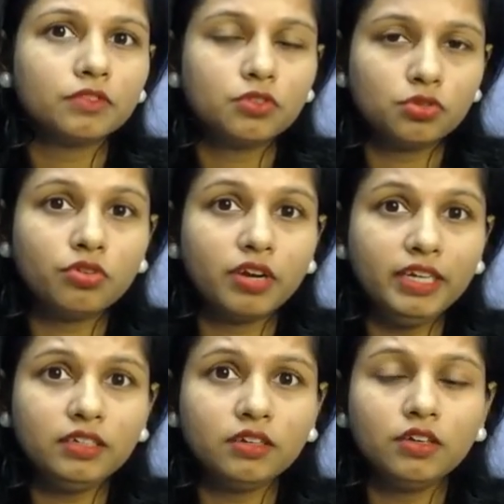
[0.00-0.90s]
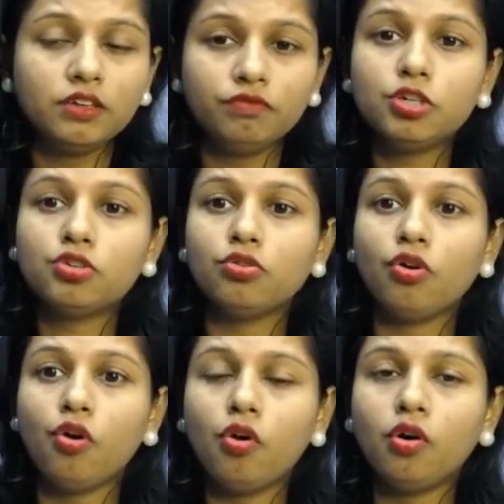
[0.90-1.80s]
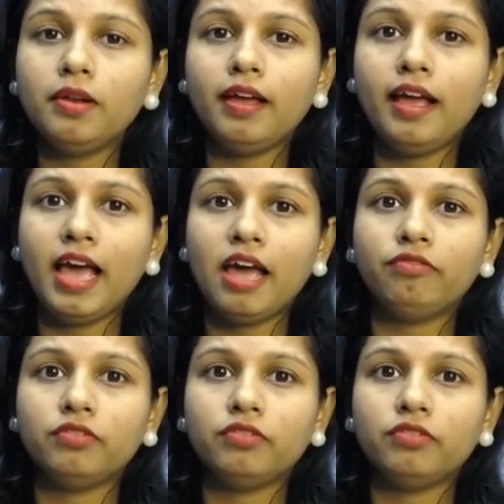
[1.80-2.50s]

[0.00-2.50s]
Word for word: So, right, we should all have